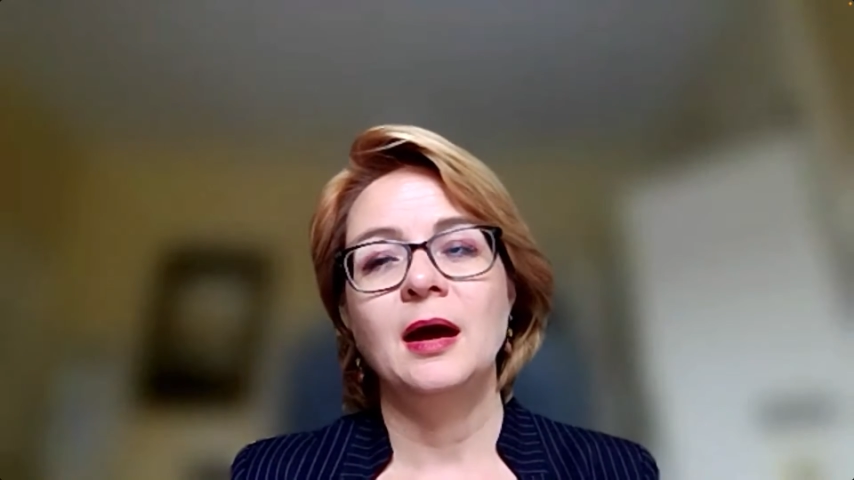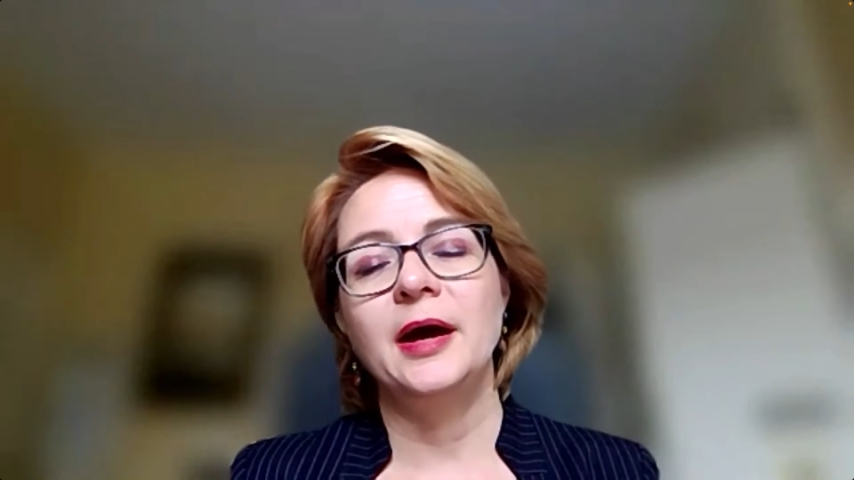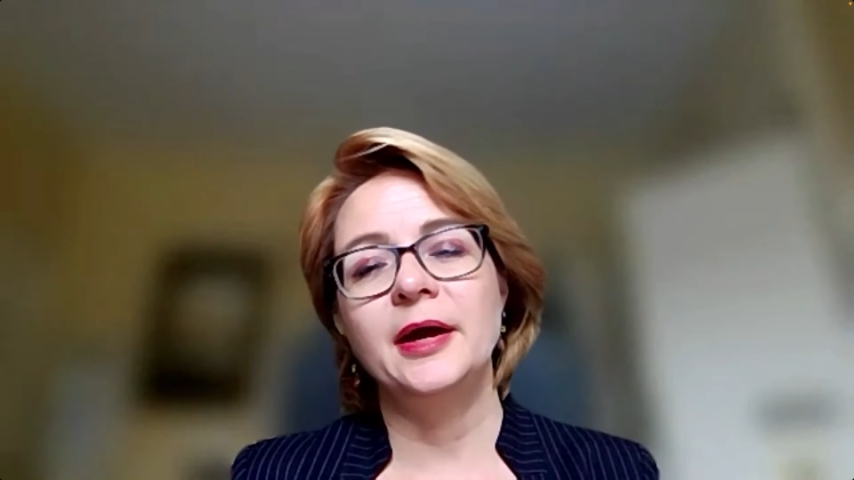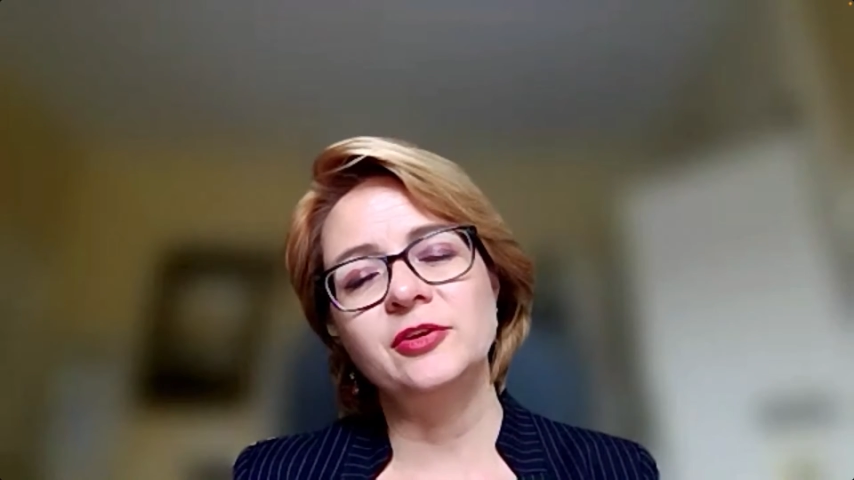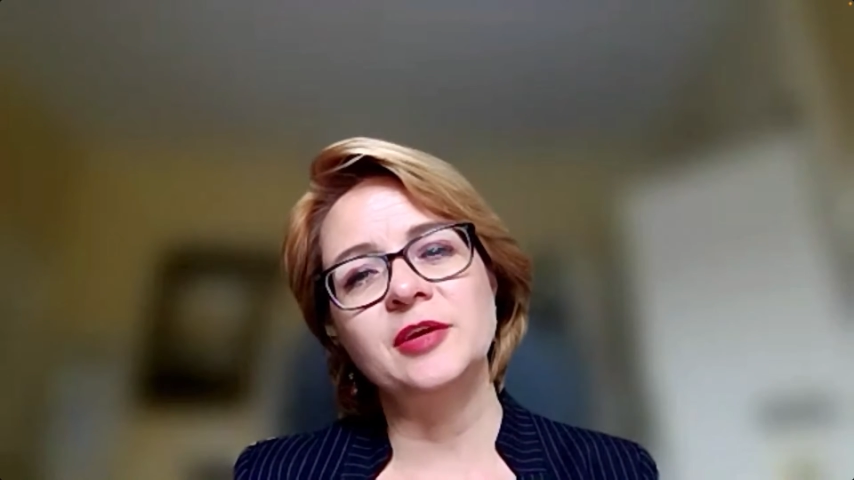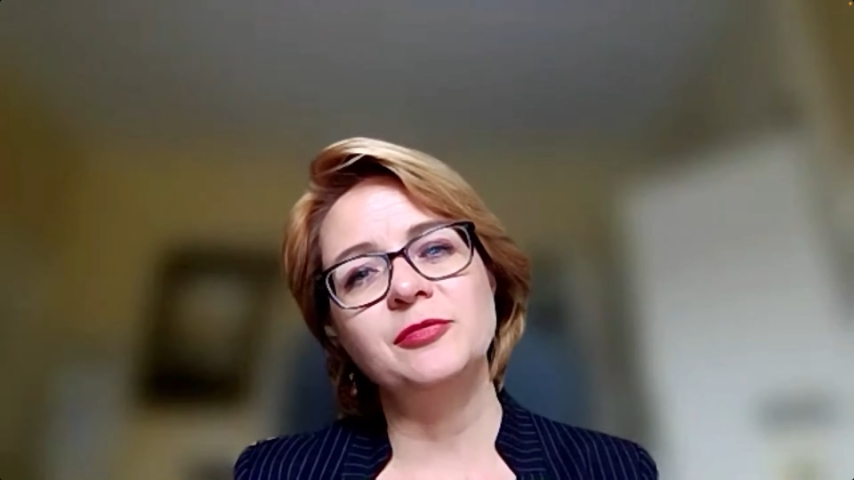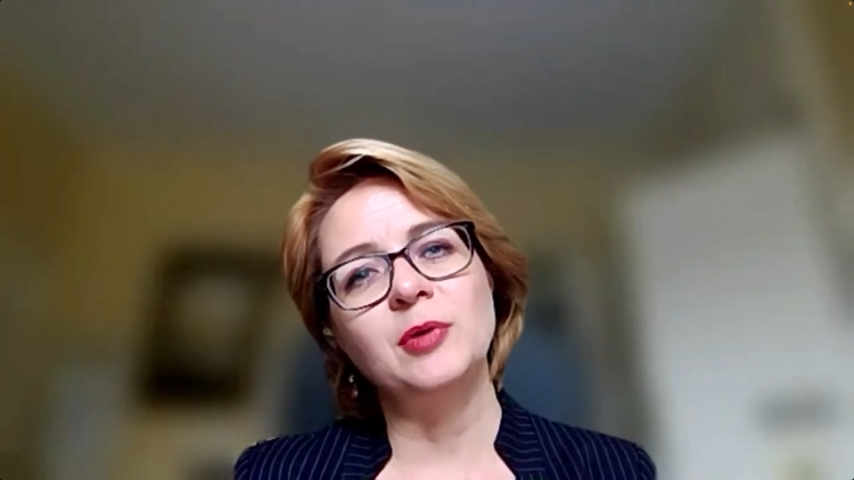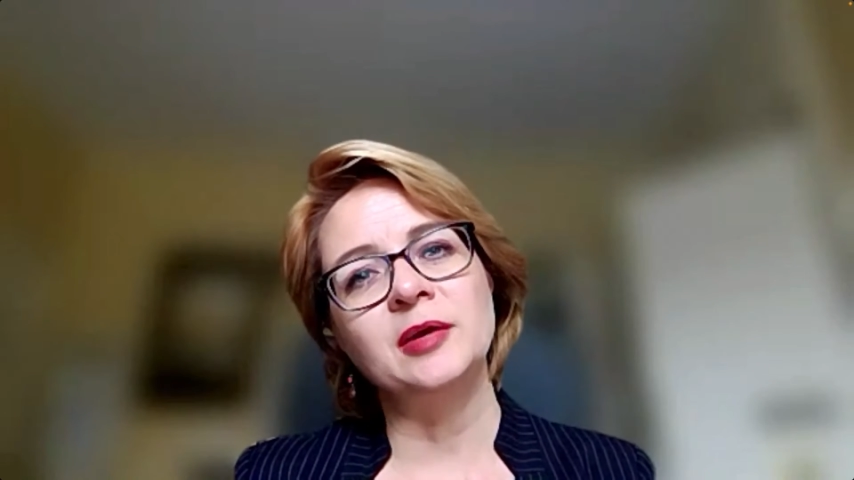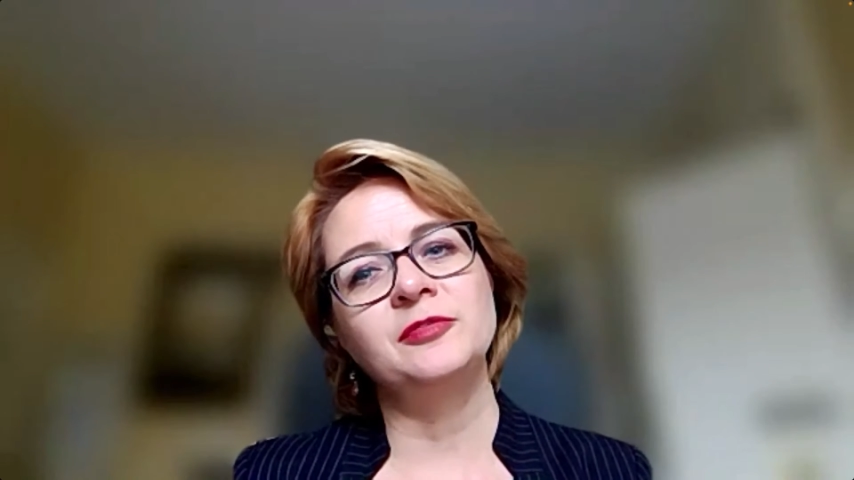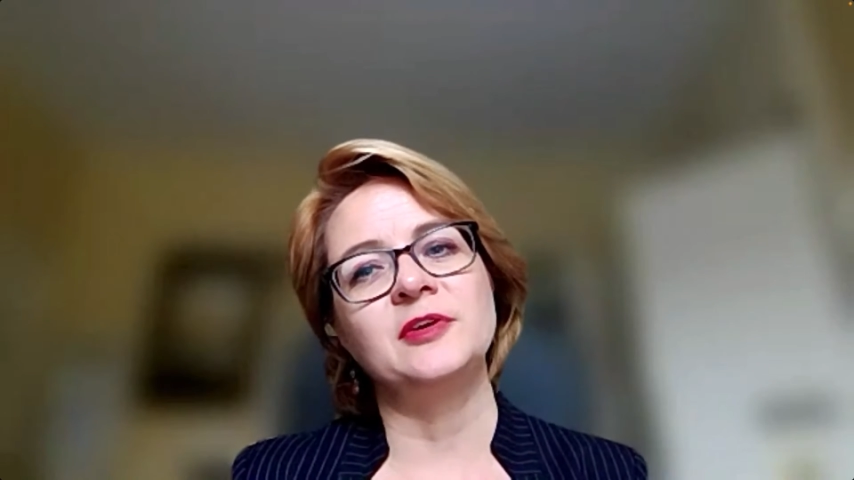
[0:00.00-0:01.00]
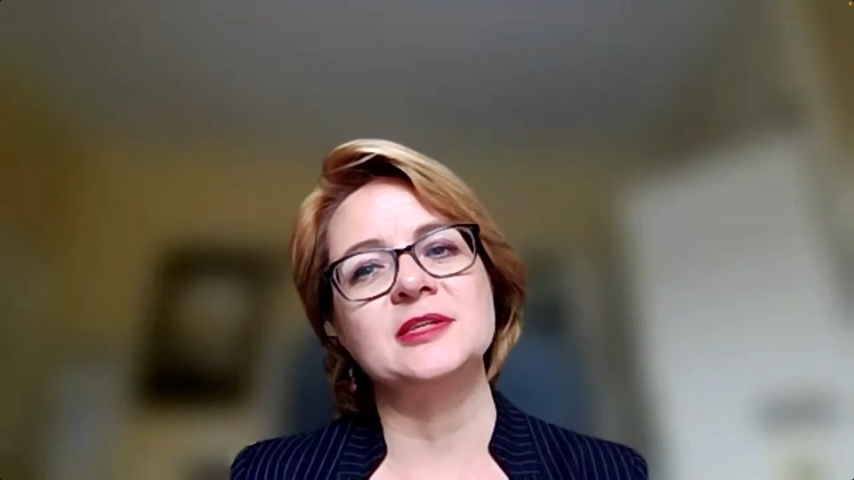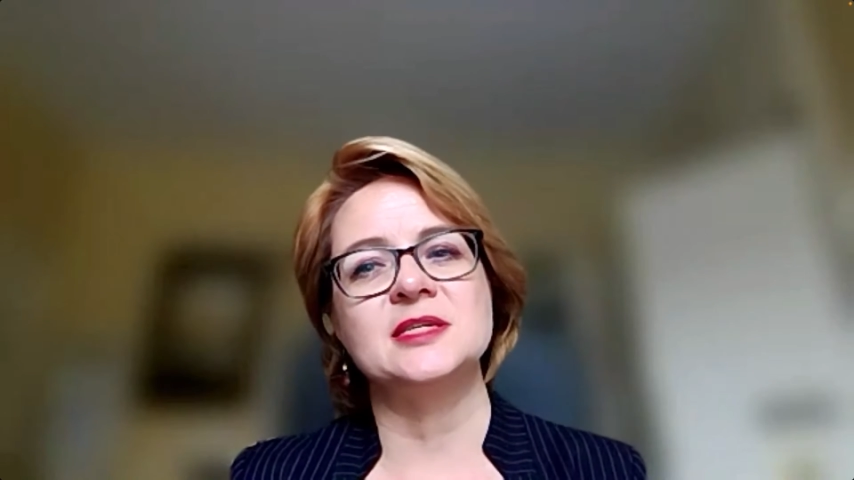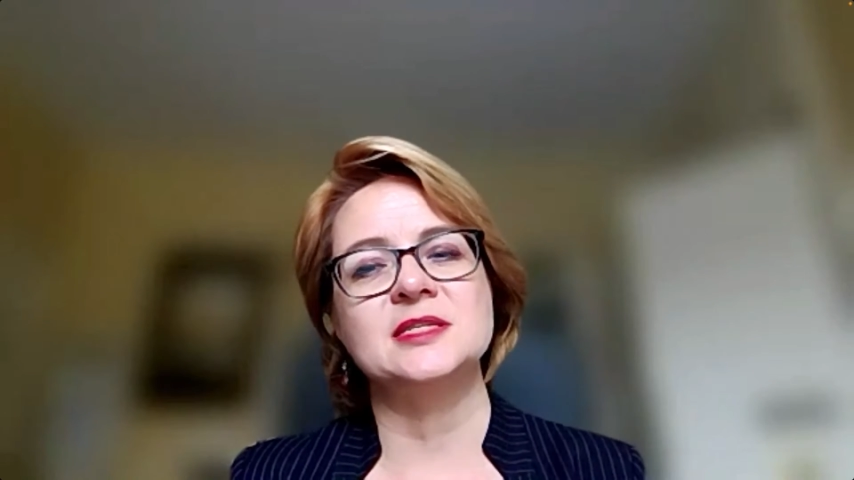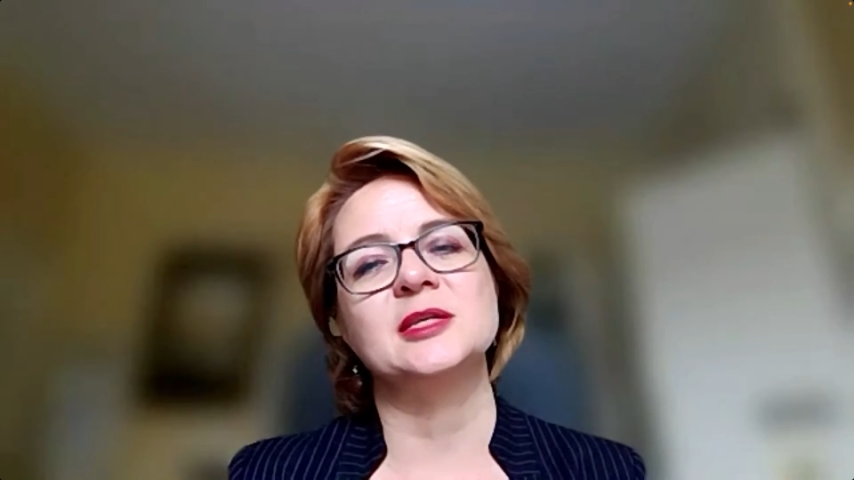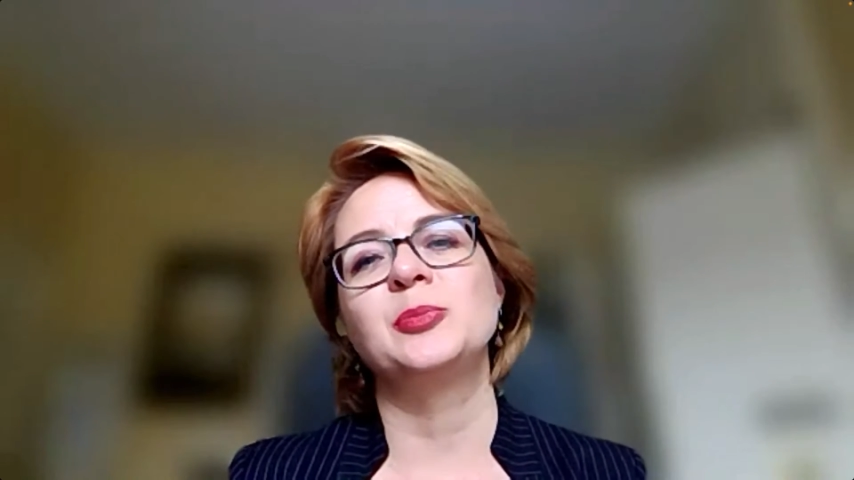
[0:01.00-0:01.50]
I don't have one
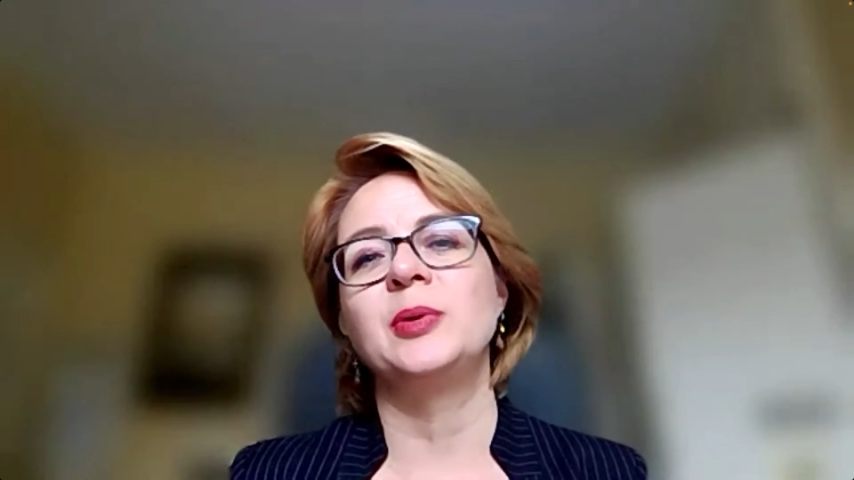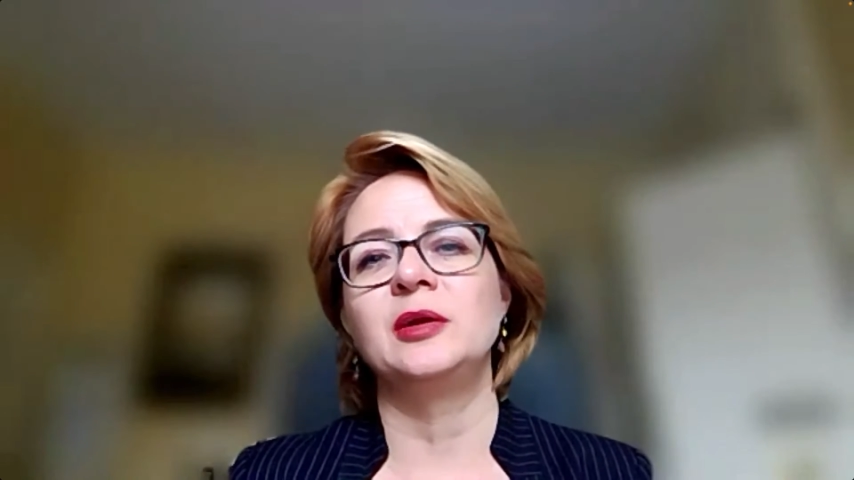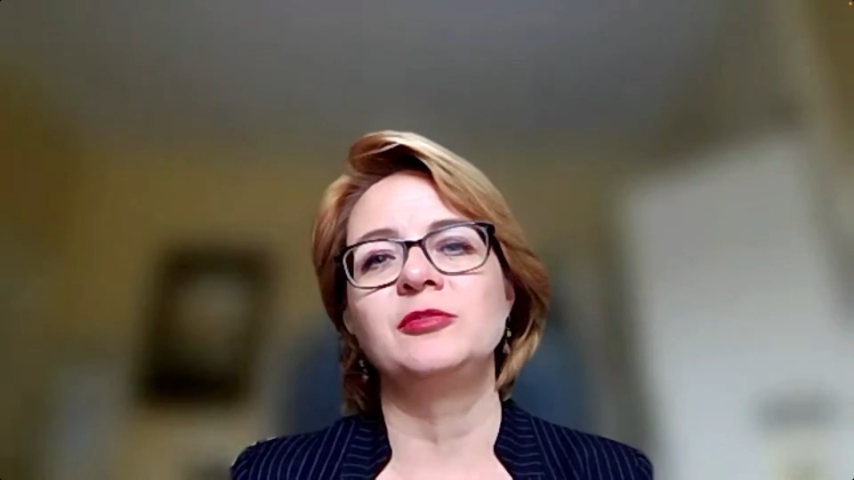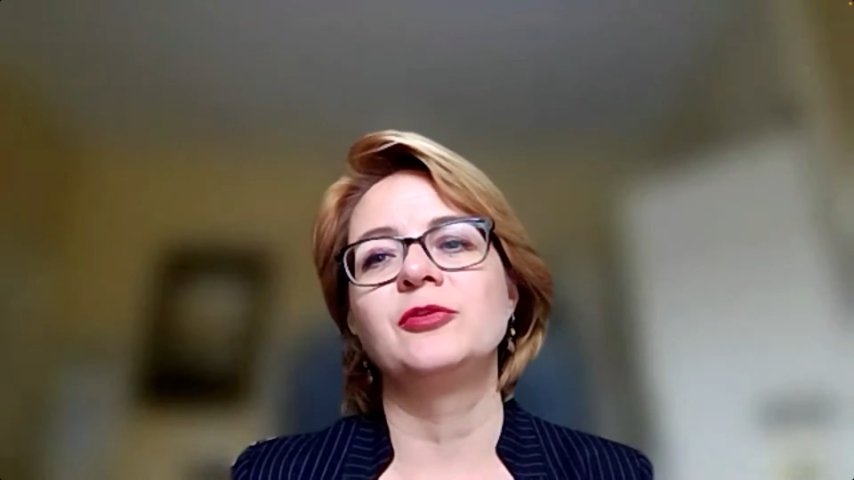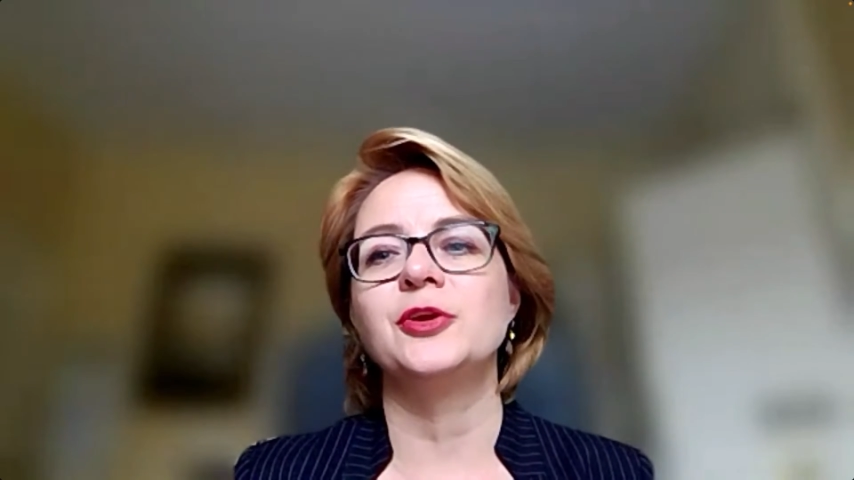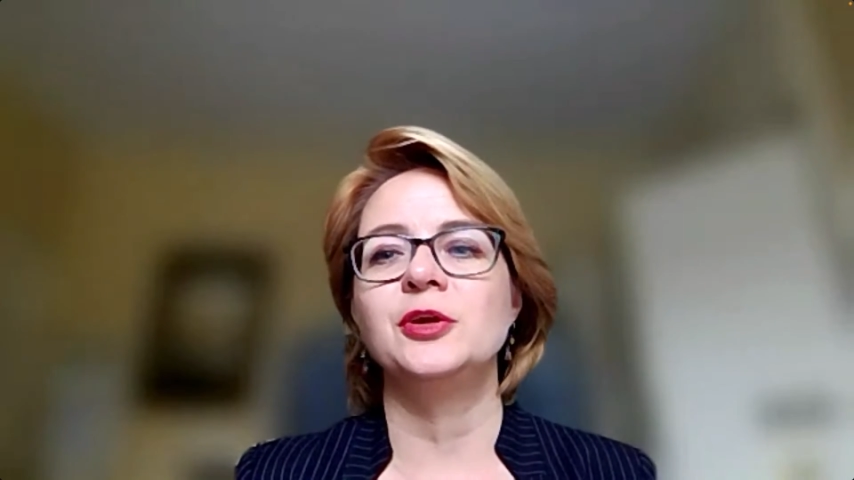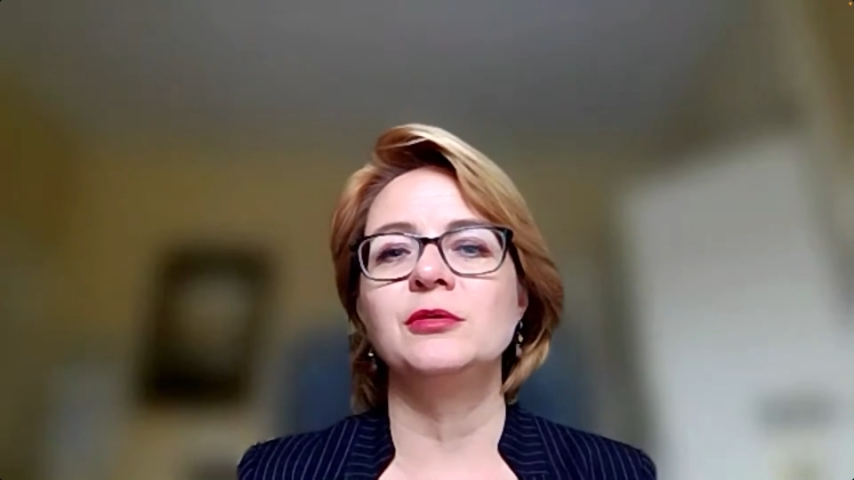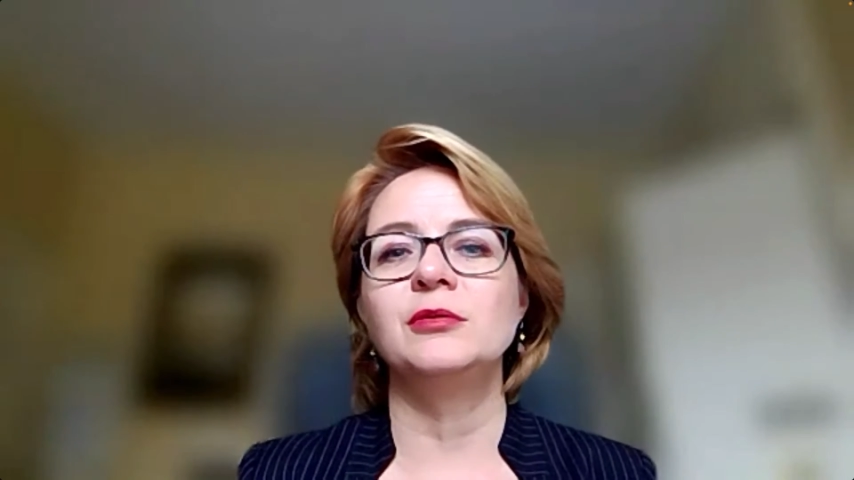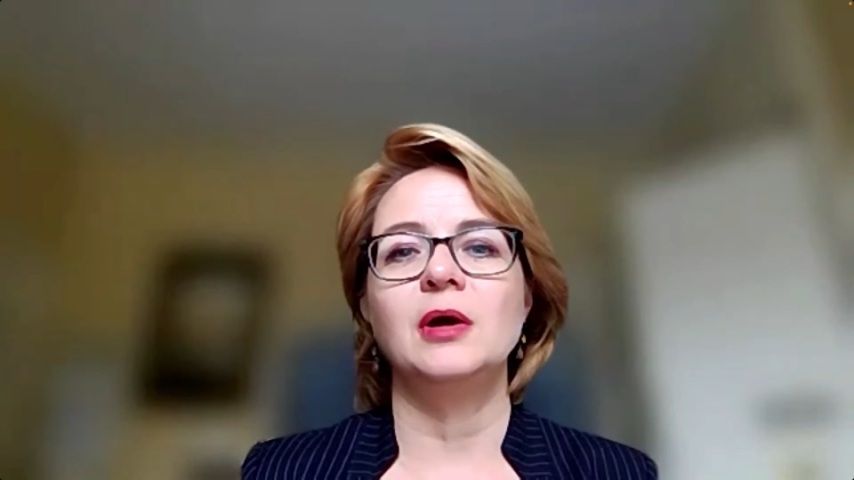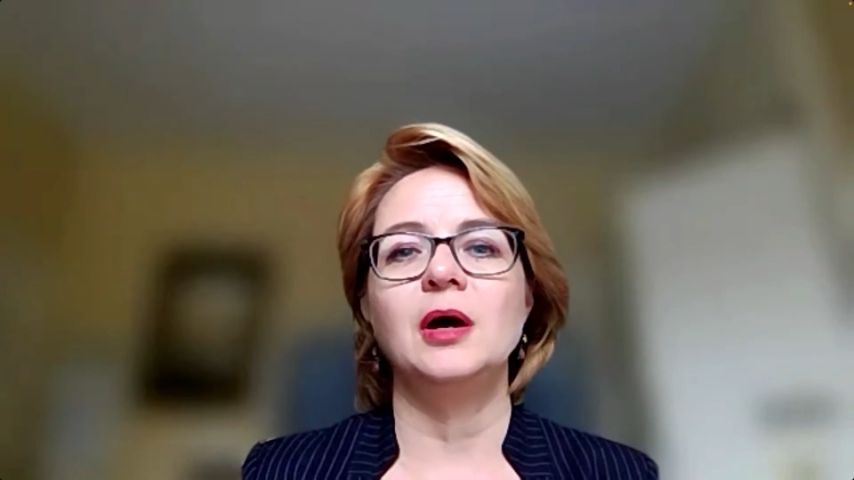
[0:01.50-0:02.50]
fantastic panel for you.